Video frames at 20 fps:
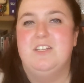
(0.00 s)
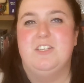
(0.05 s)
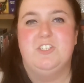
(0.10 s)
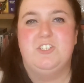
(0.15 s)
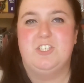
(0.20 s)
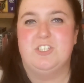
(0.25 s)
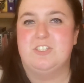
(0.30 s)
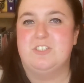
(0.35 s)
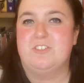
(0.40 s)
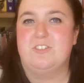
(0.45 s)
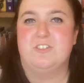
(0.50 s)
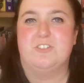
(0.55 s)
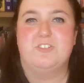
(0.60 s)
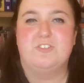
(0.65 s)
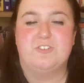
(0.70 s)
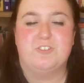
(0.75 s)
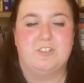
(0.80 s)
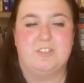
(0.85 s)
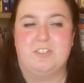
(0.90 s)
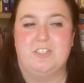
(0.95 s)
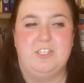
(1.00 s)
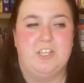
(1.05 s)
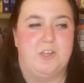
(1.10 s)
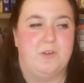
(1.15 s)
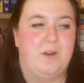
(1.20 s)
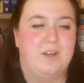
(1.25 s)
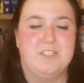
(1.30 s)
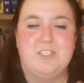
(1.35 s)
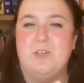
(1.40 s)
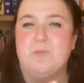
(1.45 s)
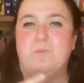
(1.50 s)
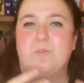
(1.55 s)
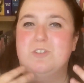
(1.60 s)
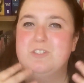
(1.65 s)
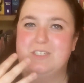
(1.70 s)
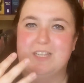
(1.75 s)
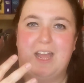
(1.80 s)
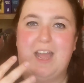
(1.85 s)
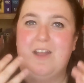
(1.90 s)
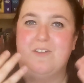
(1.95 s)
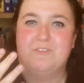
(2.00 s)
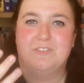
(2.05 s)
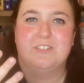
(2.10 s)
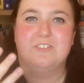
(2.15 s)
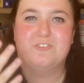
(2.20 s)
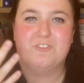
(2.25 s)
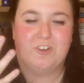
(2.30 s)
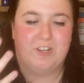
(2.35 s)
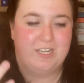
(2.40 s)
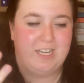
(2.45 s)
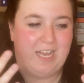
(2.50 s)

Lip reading: just, you know, I don't want to have to try and